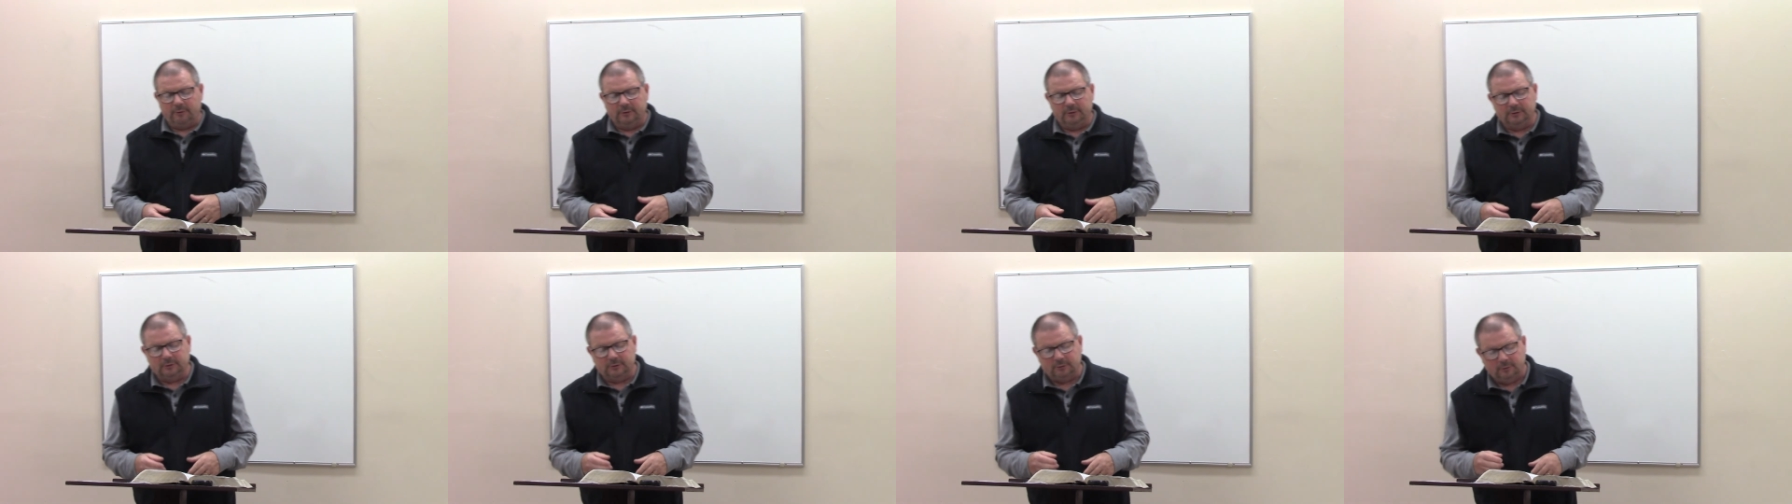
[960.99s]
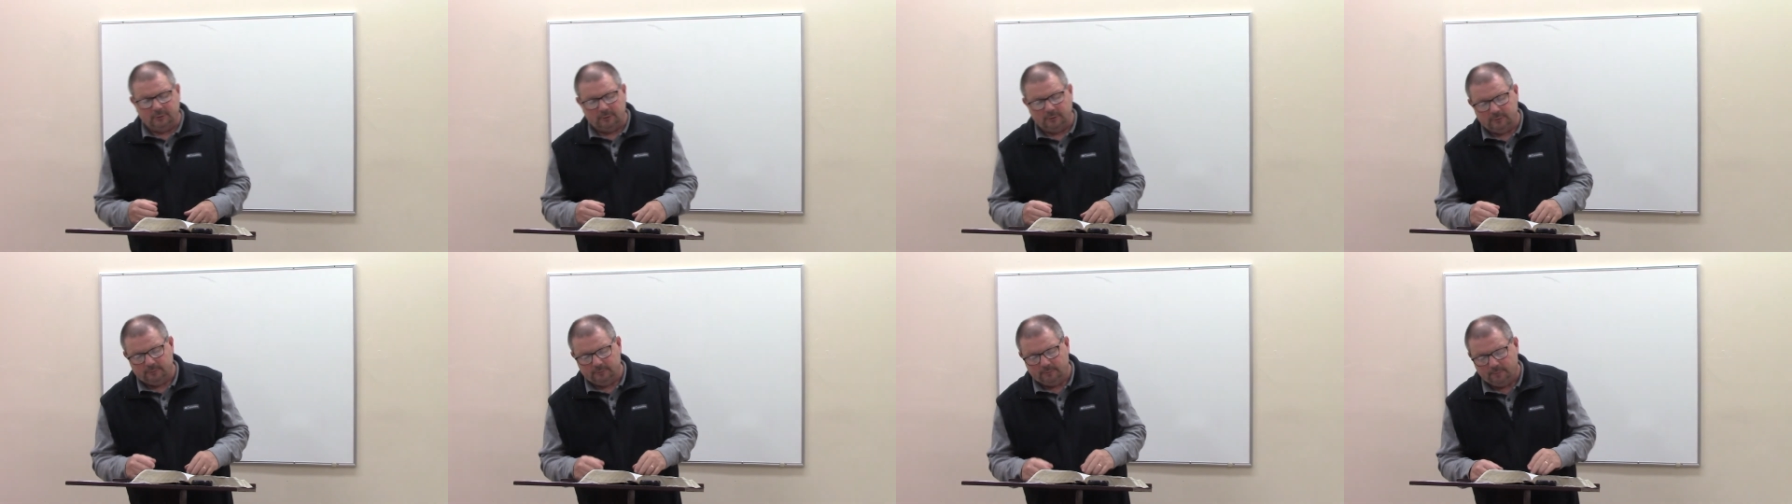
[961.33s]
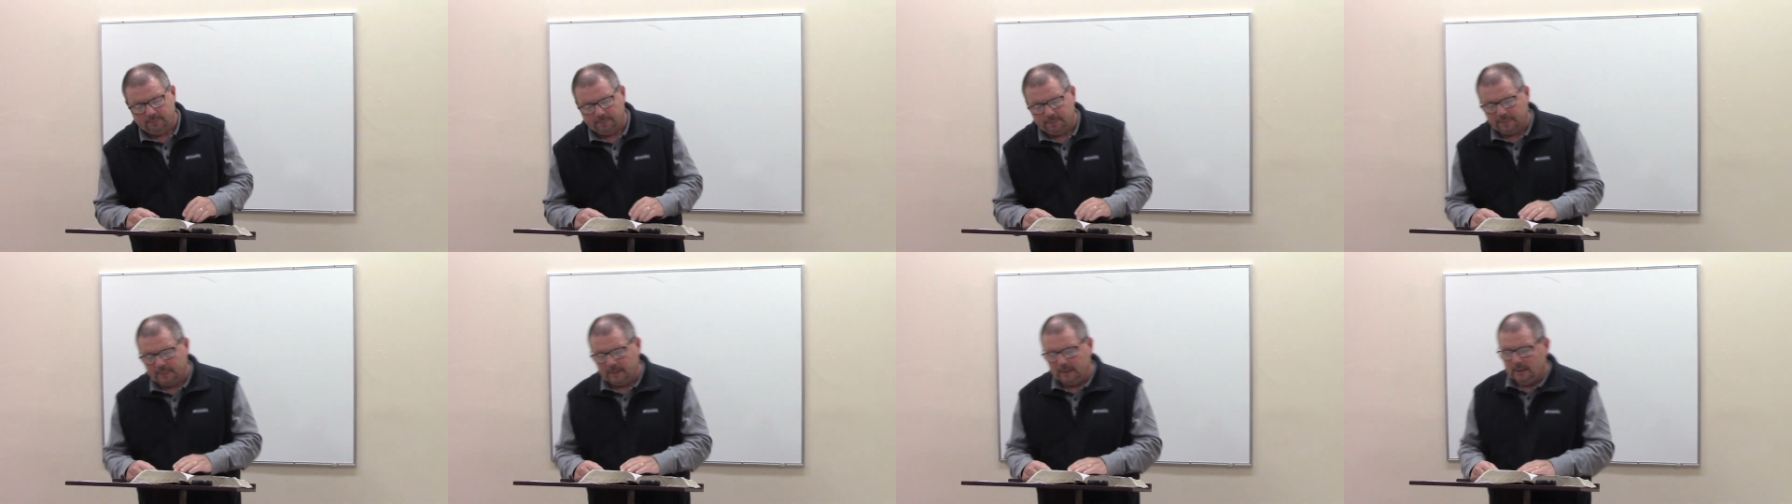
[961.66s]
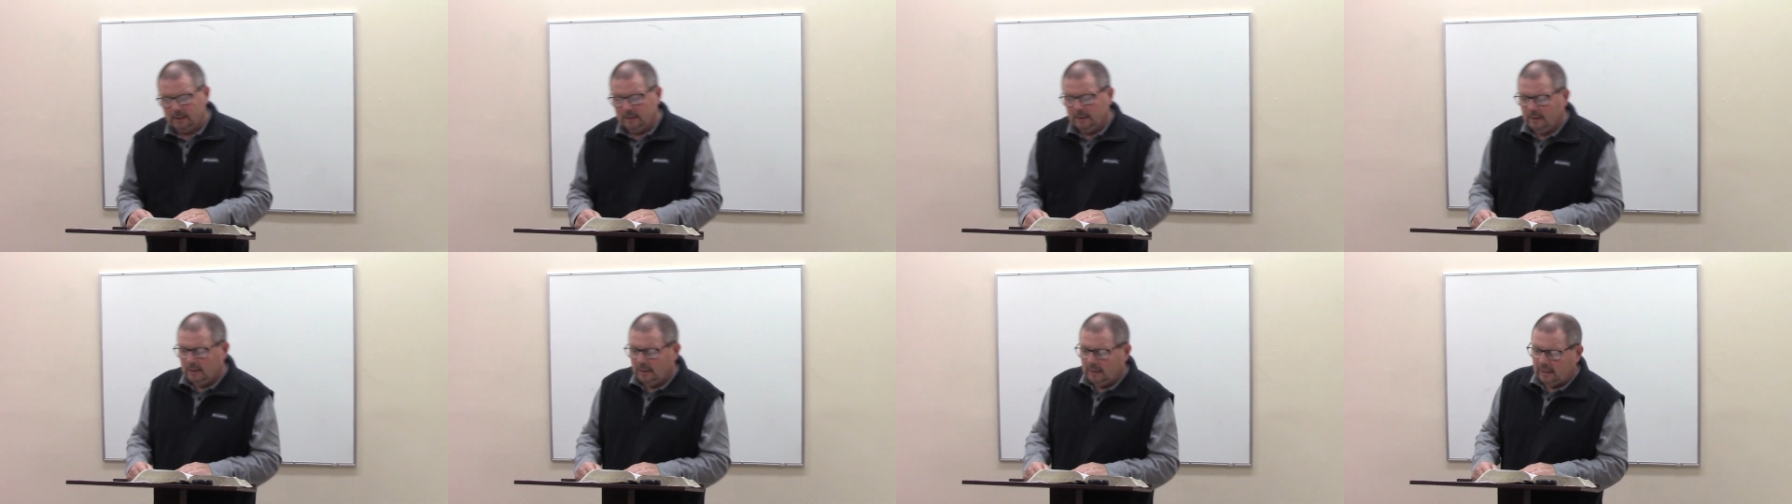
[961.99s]
soul.
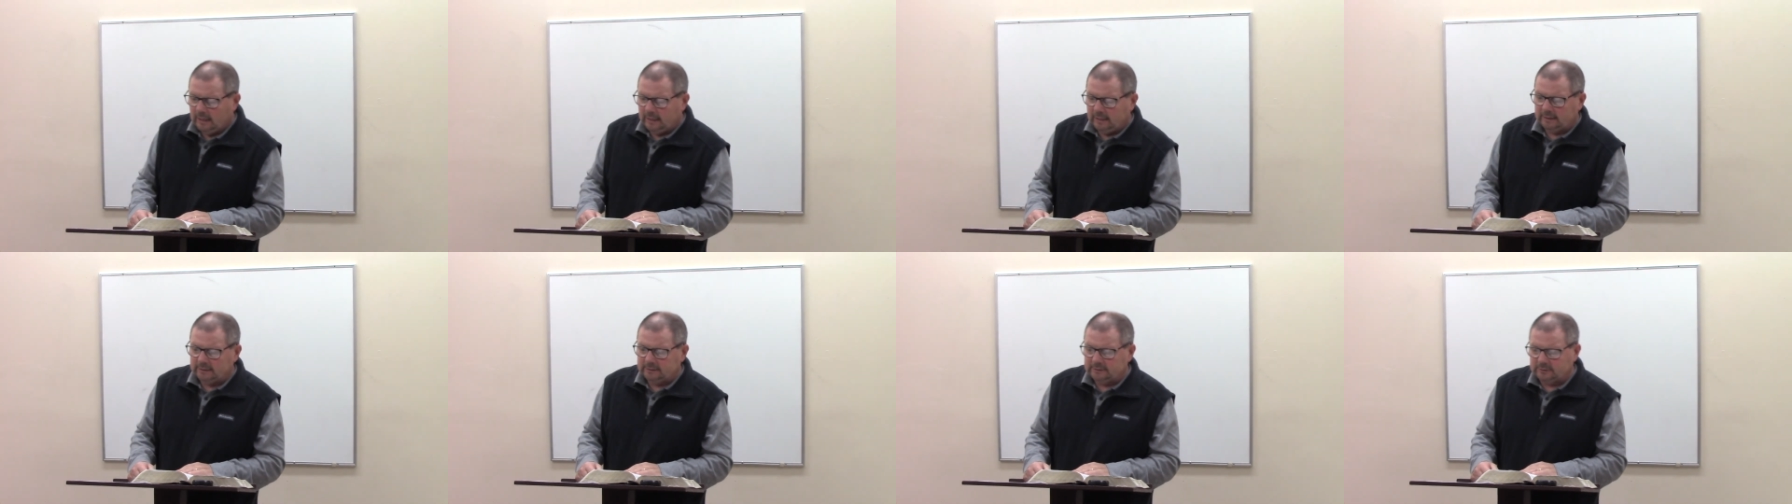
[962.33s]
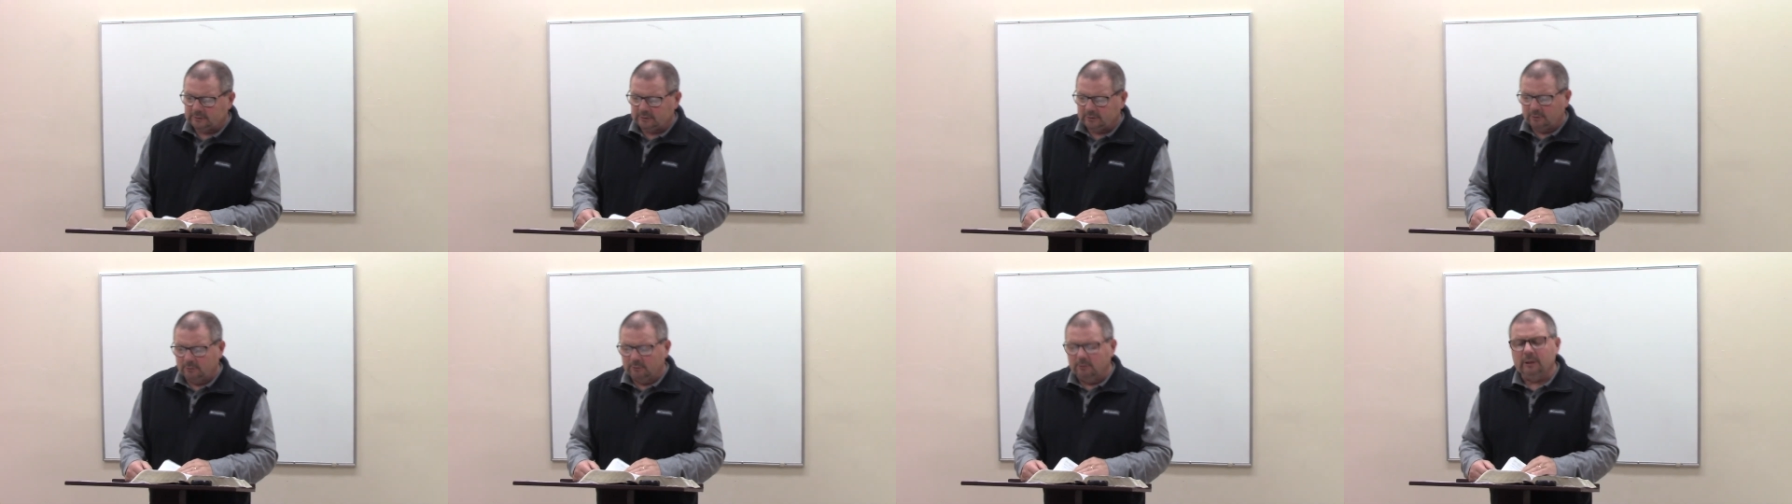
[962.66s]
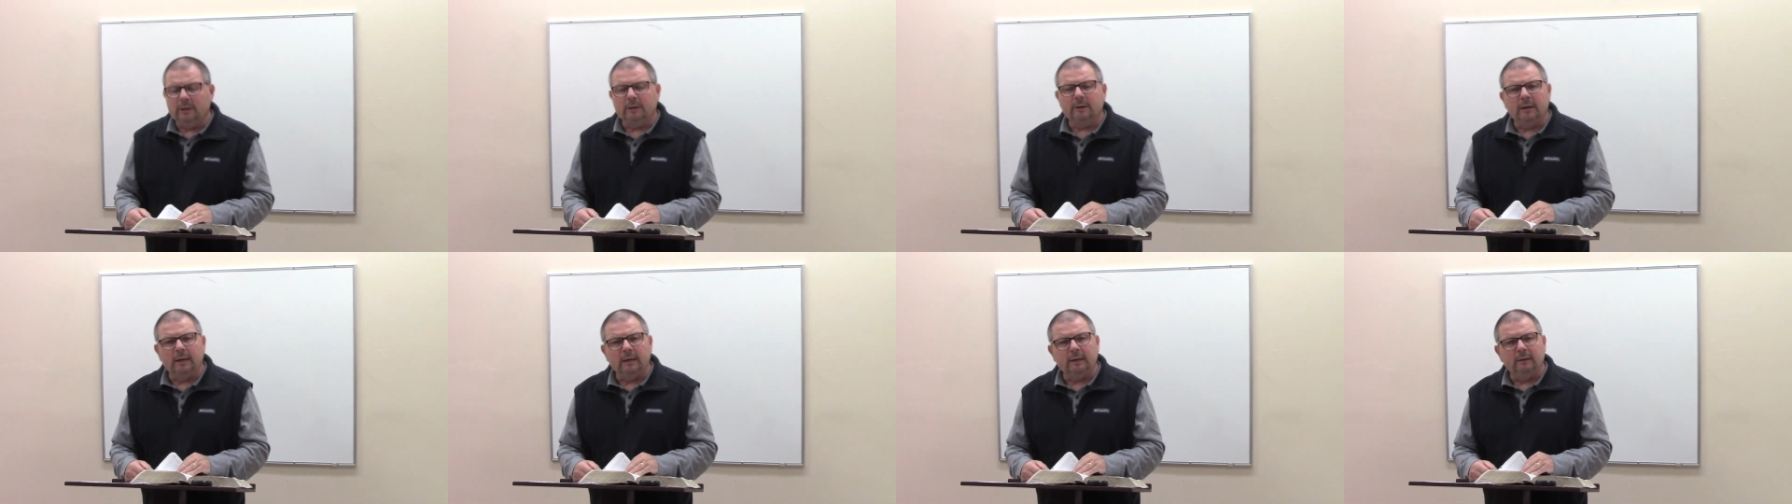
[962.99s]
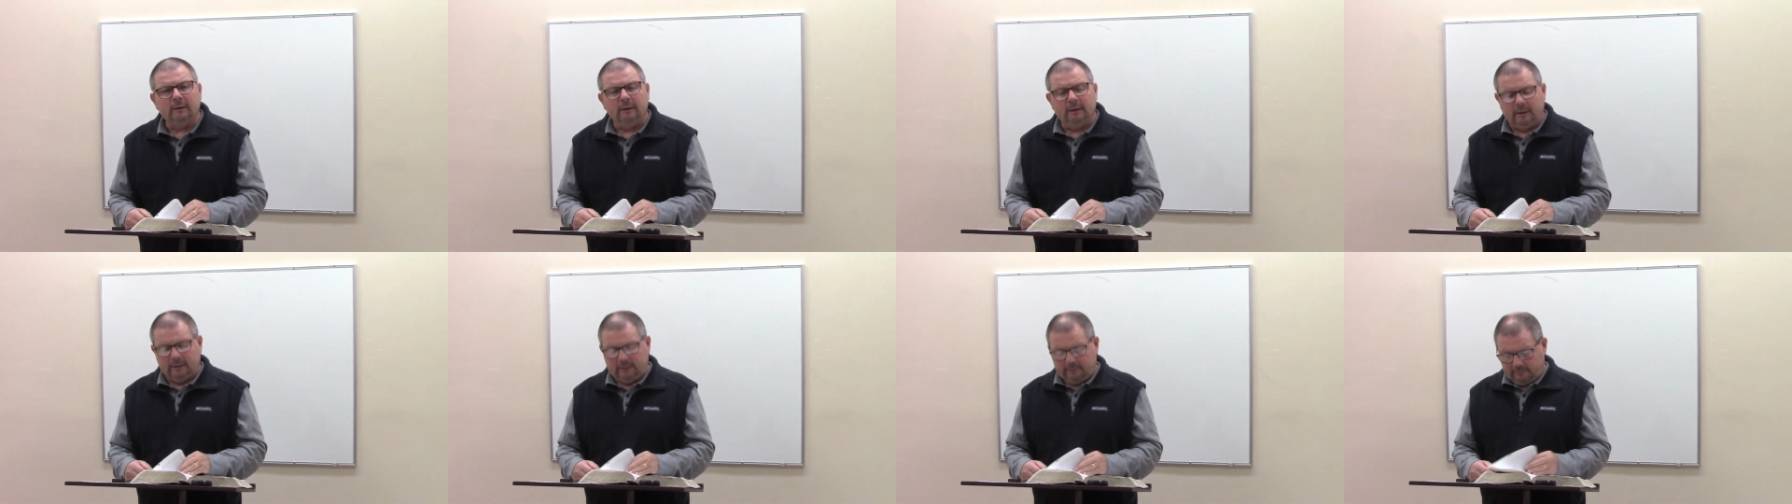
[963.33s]
And so look
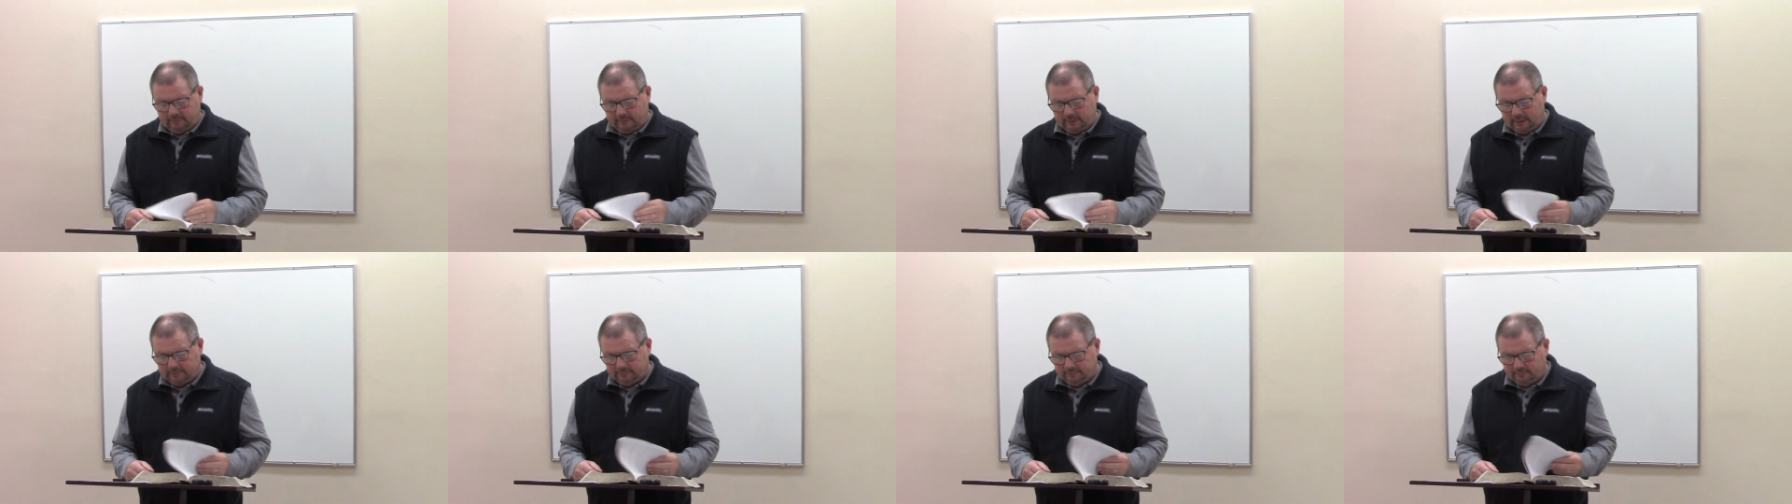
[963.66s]
at, uh,